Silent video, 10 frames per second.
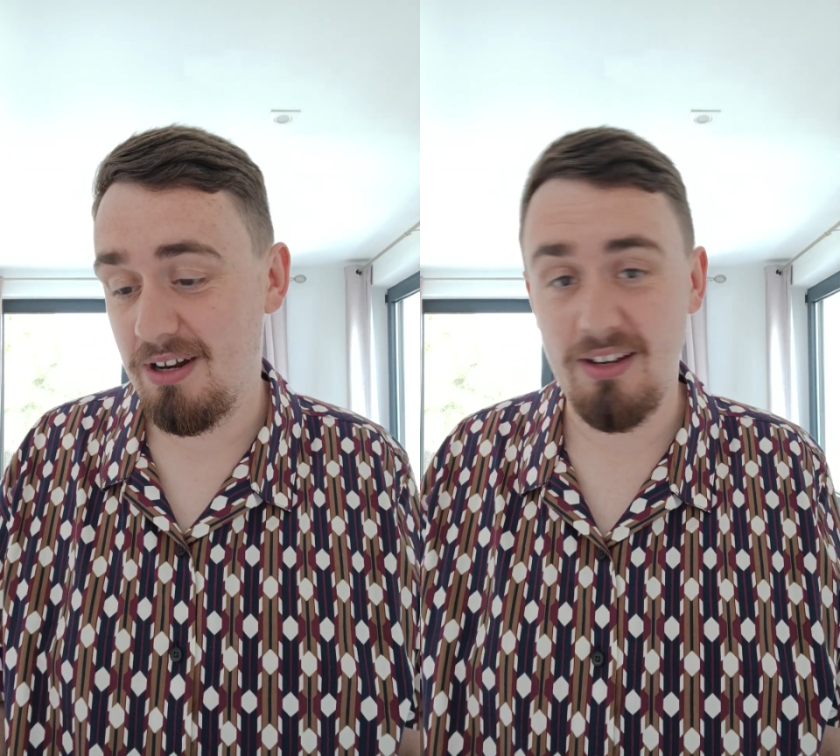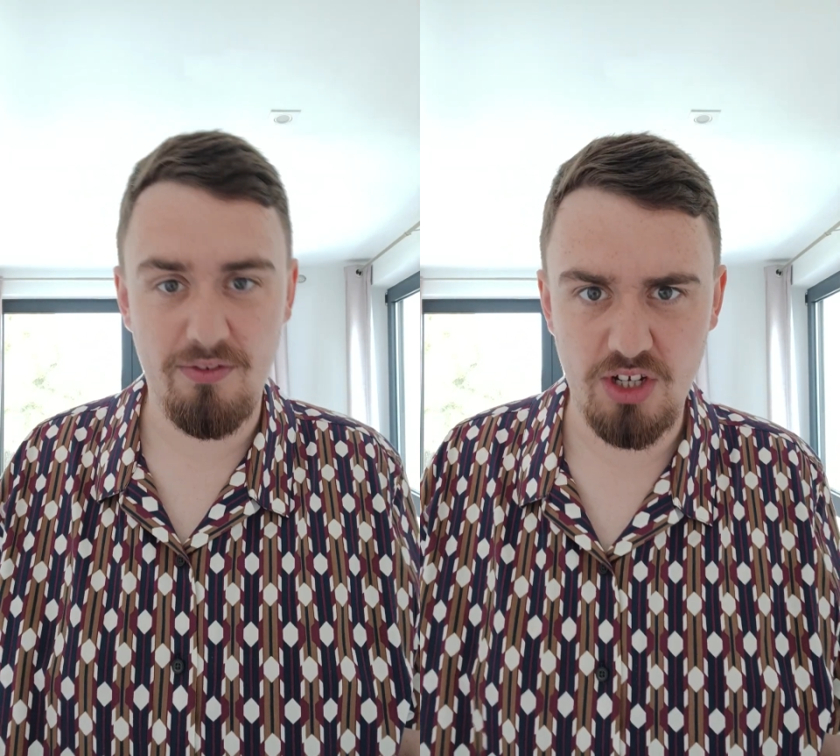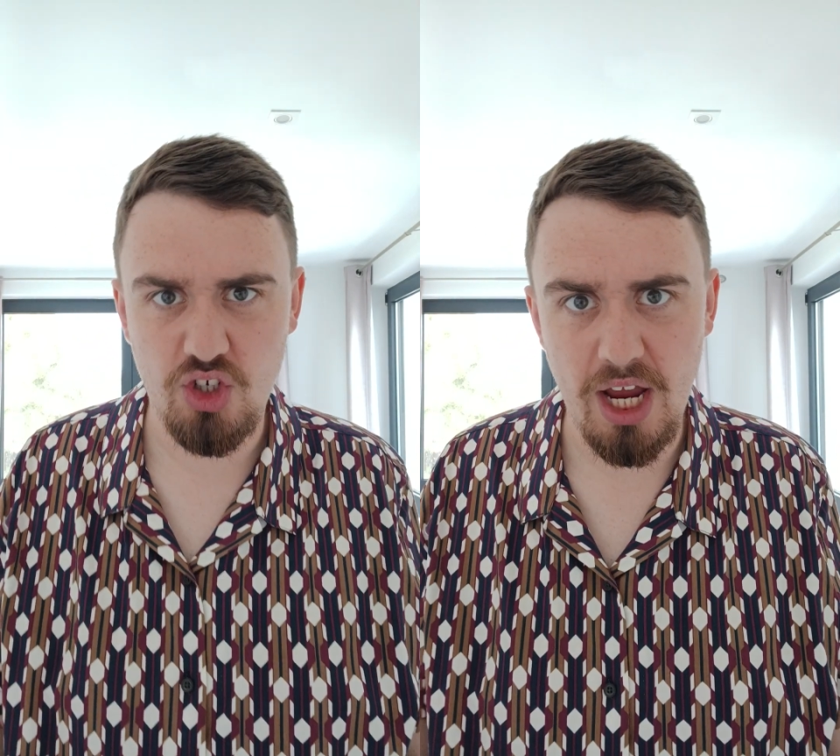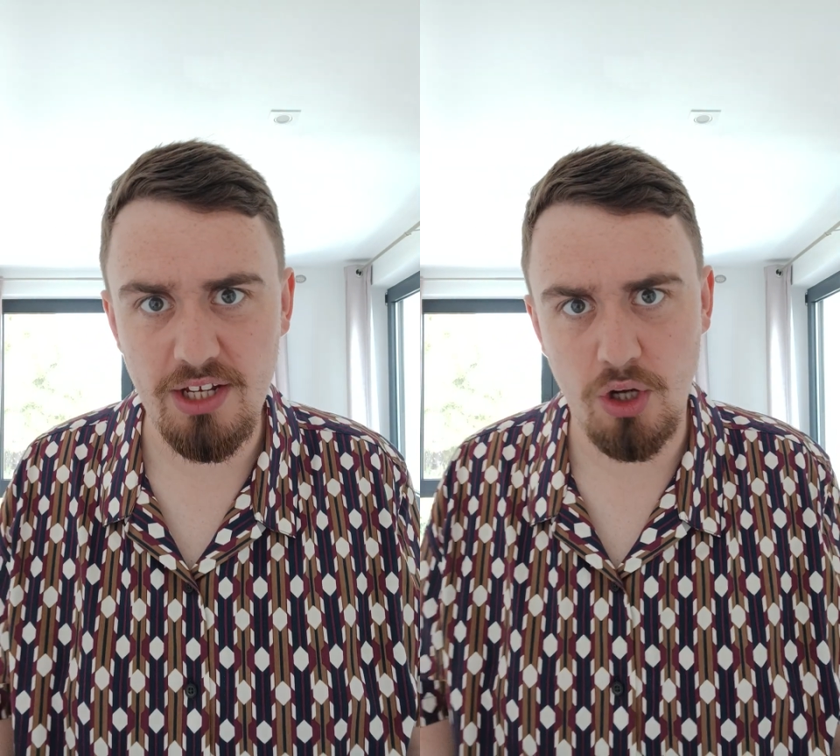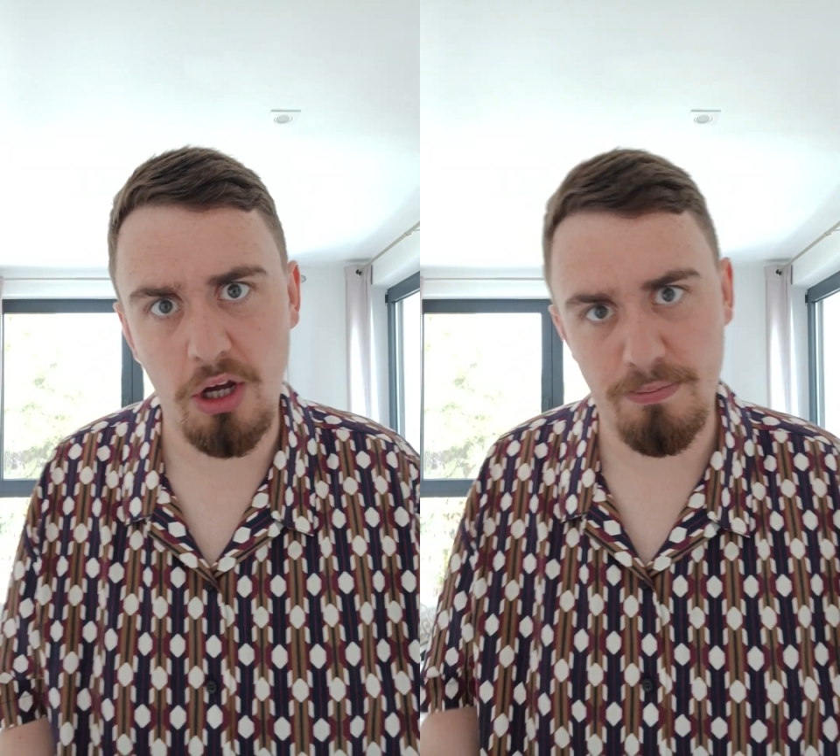And then obviously Jay's
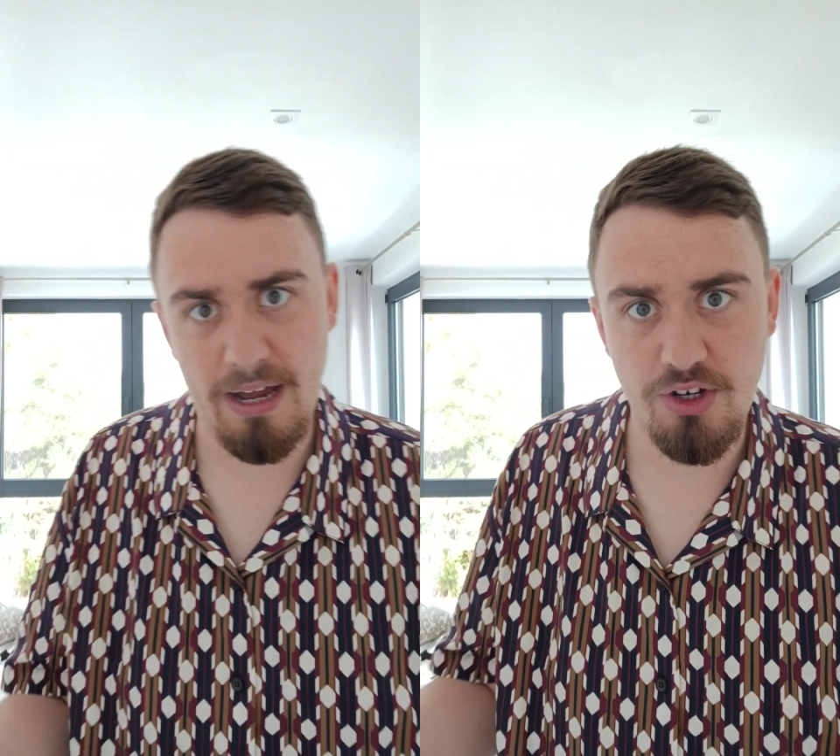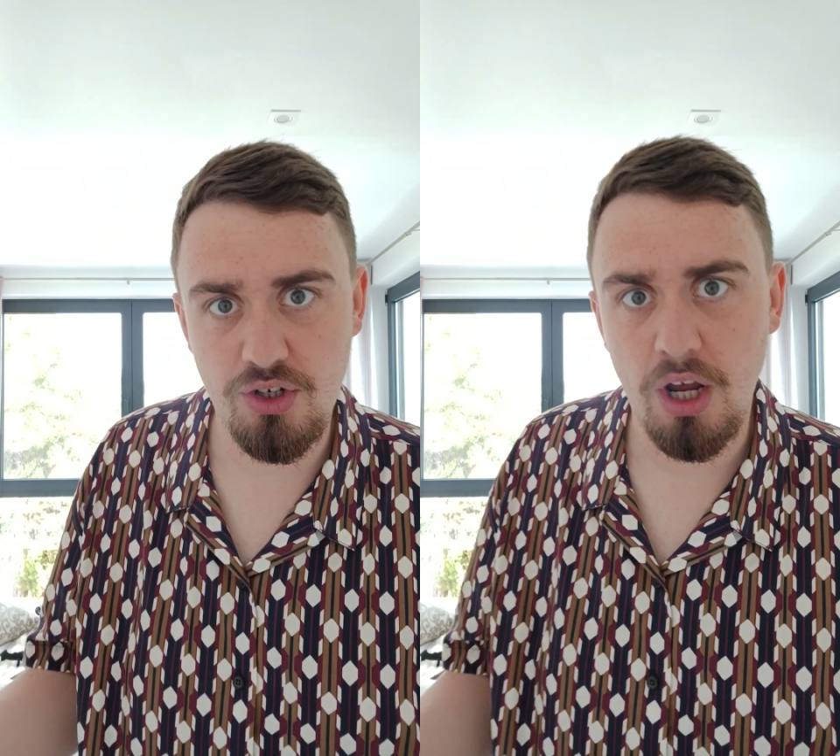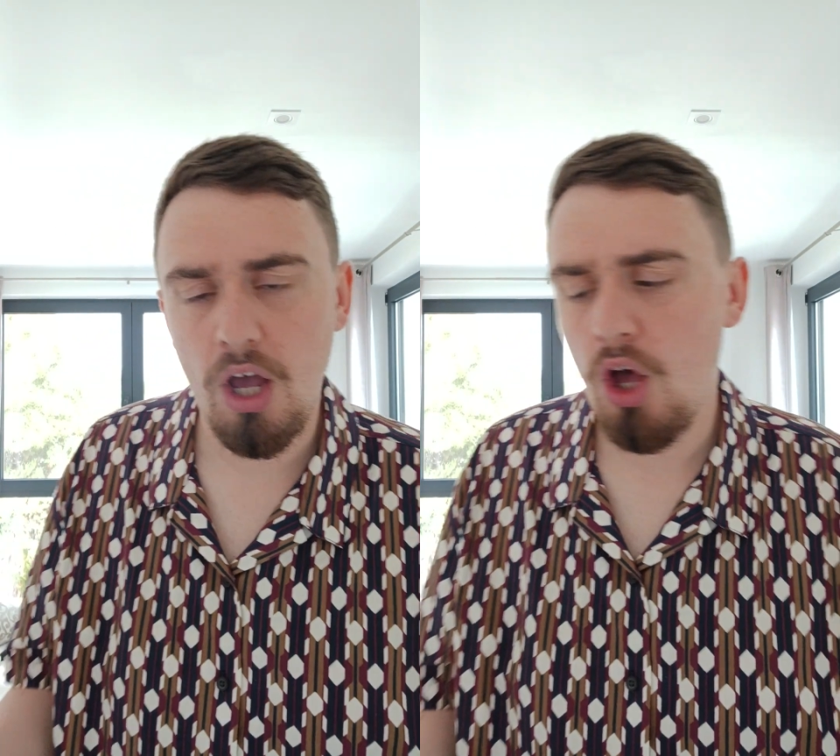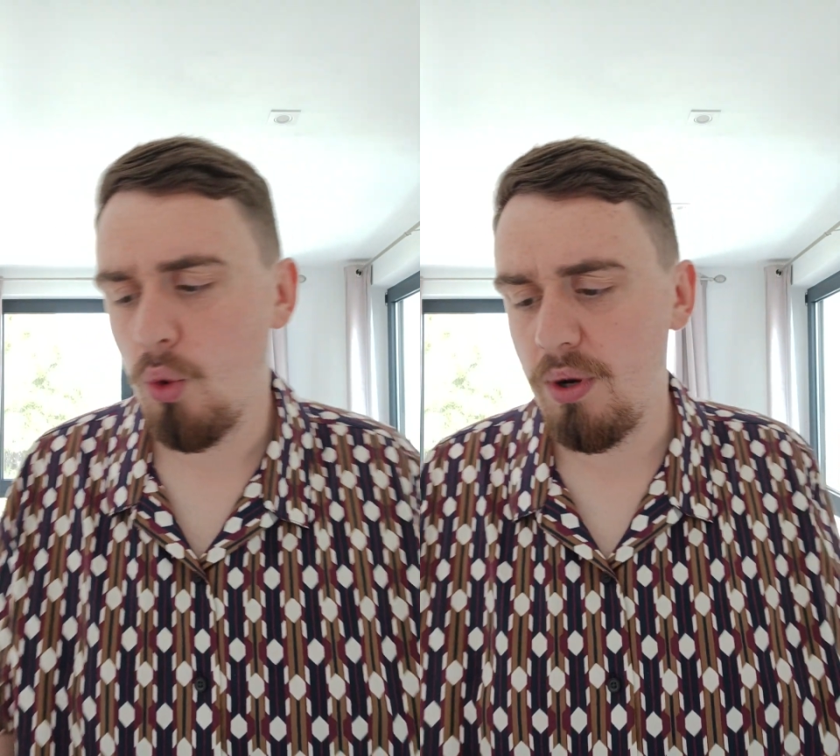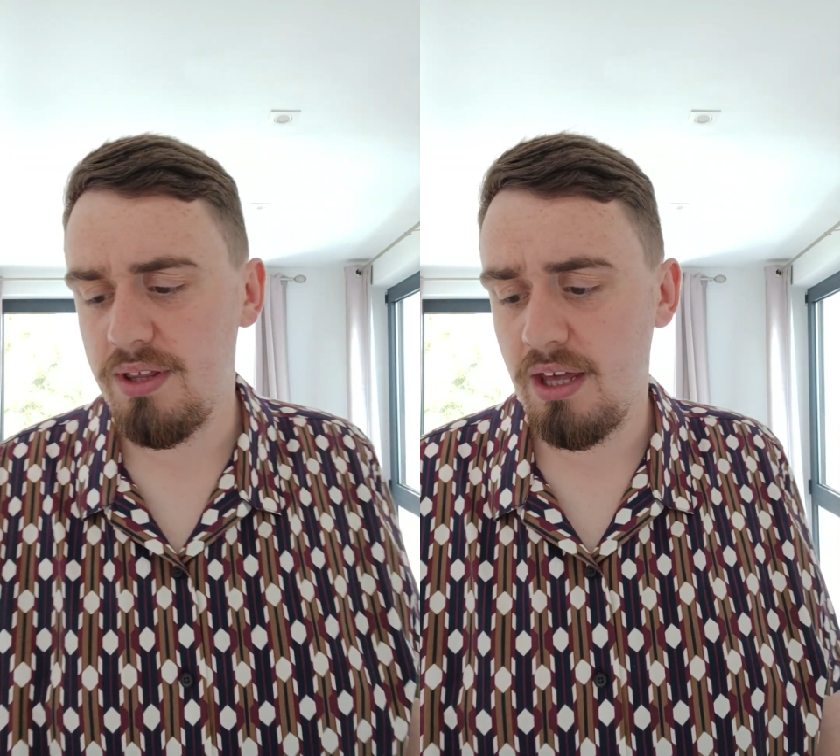got his match
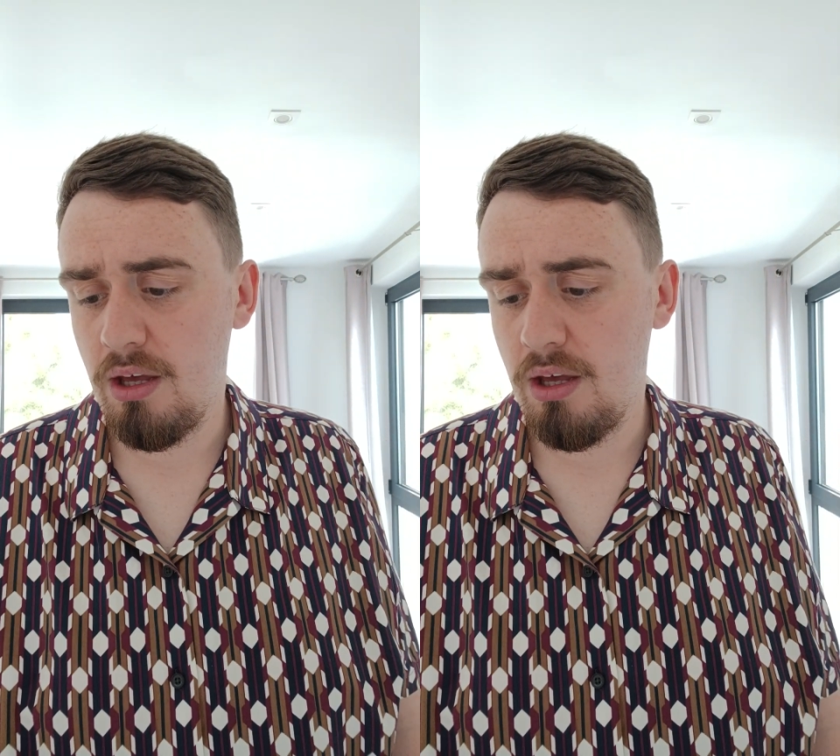with